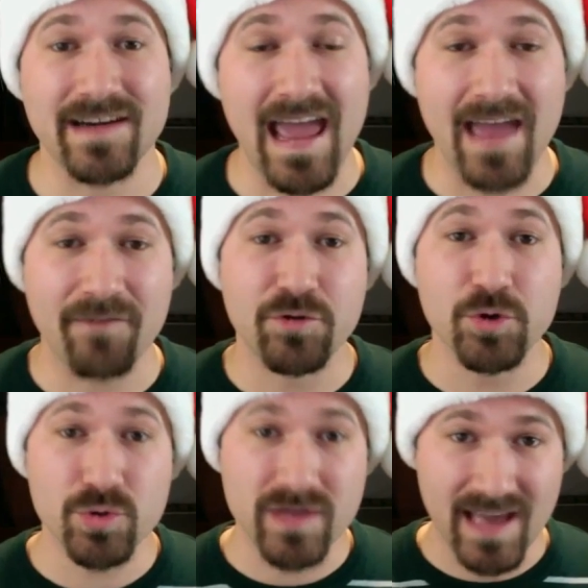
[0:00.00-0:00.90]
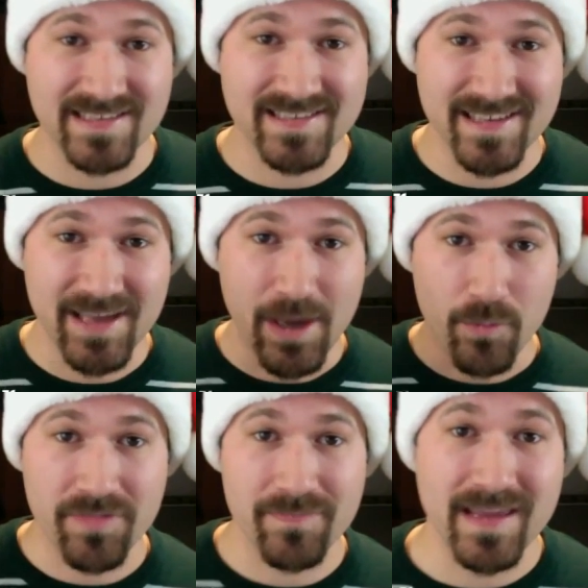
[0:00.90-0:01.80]
And I have two guests
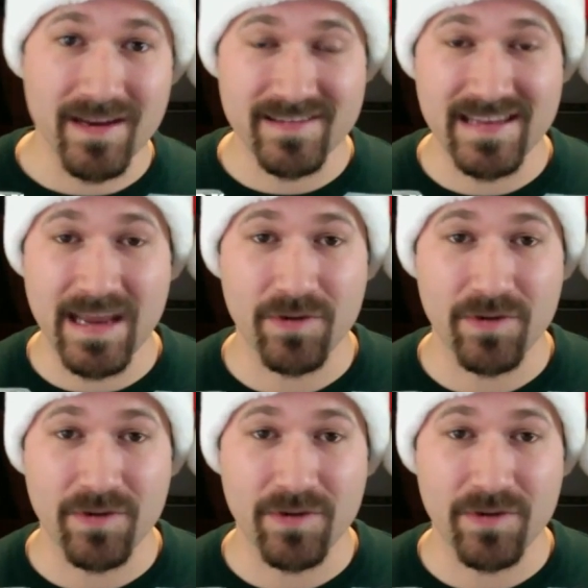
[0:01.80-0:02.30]
with me here today.